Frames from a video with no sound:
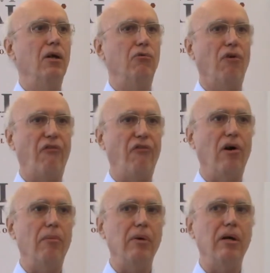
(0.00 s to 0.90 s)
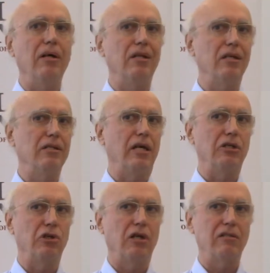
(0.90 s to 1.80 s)
to affirm
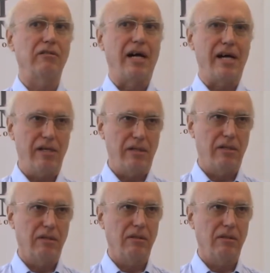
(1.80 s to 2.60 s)
international right,